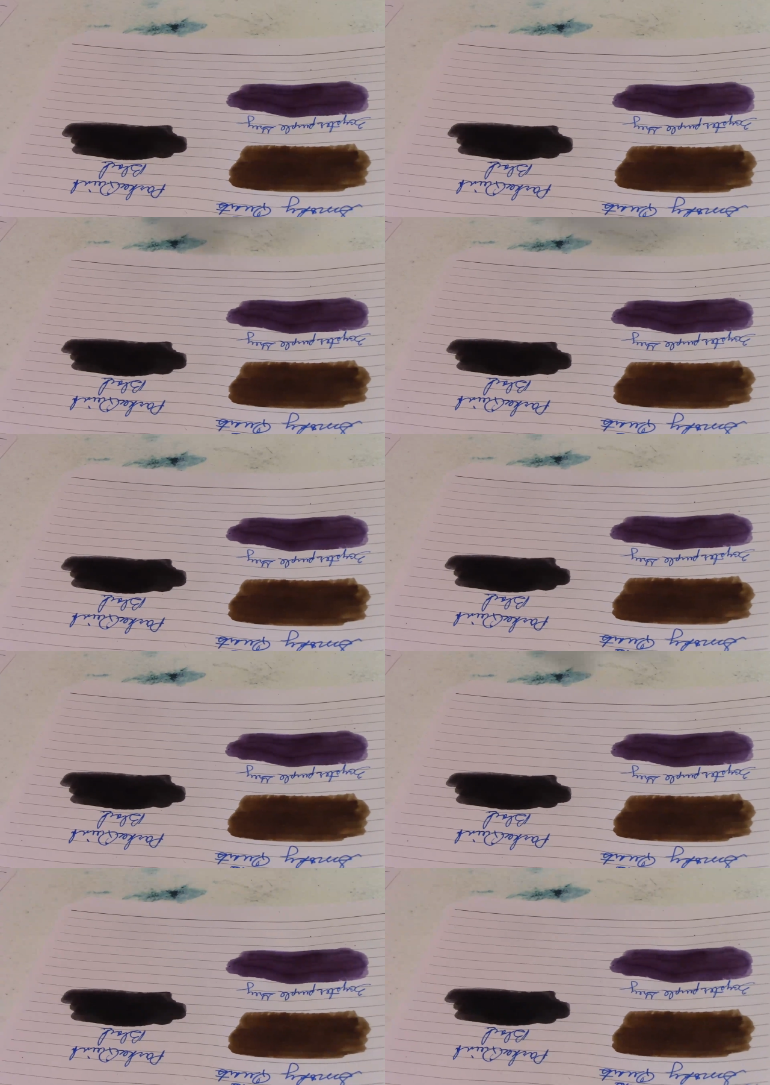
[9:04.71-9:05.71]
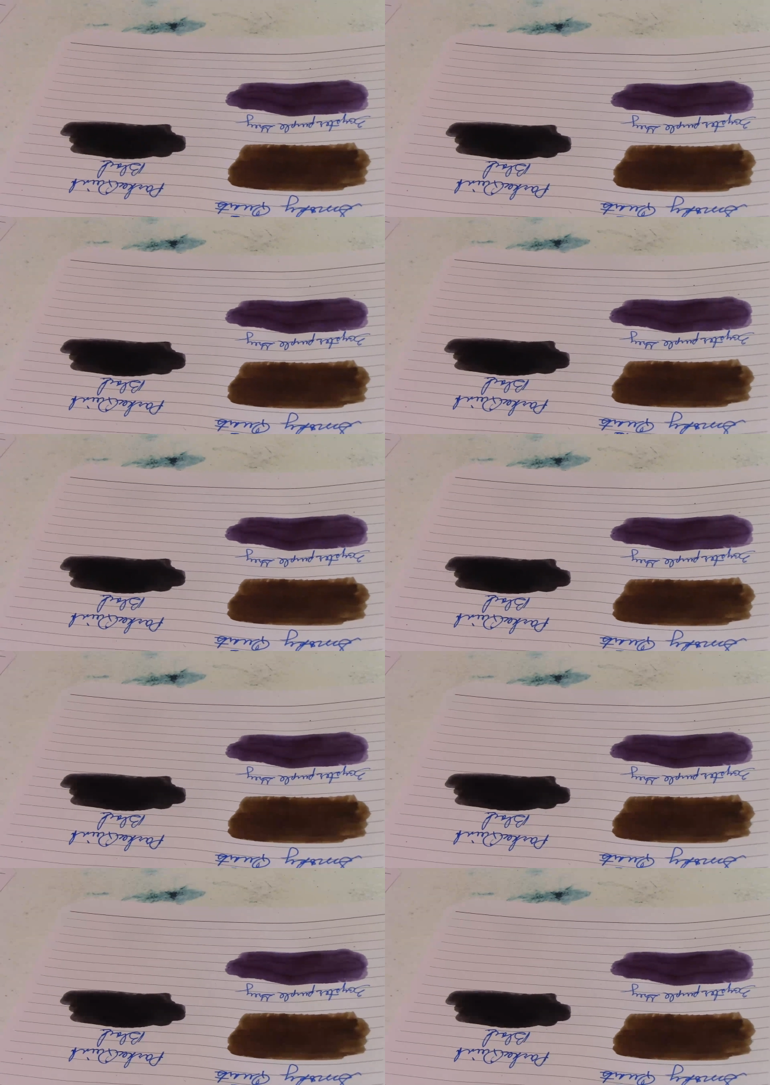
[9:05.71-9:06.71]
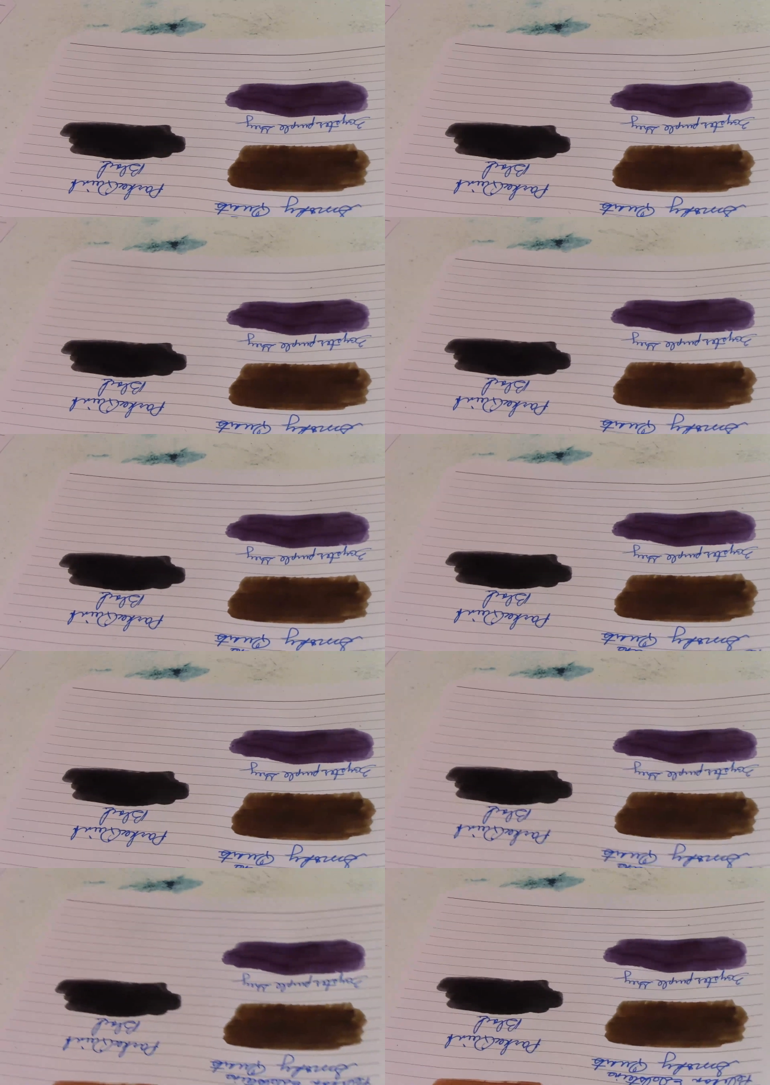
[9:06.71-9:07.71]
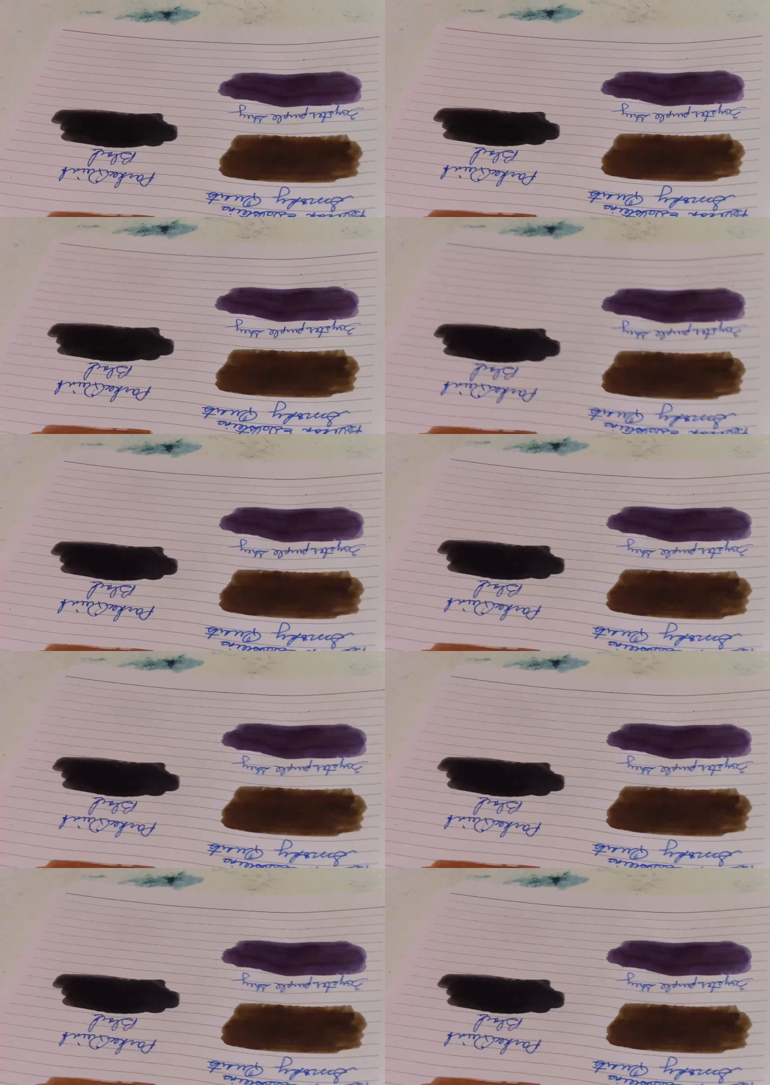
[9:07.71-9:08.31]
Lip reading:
(no speaker visible)